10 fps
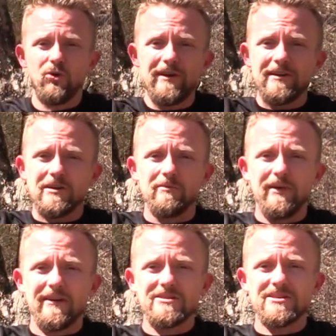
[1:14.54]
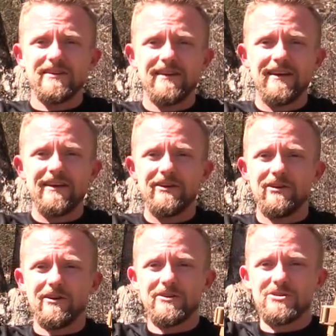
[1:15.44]
quick comparison, here
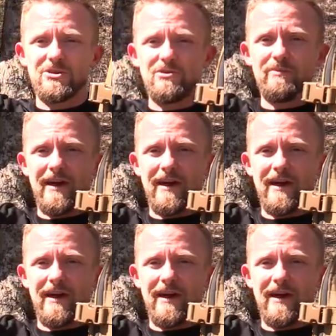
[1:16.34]
are the two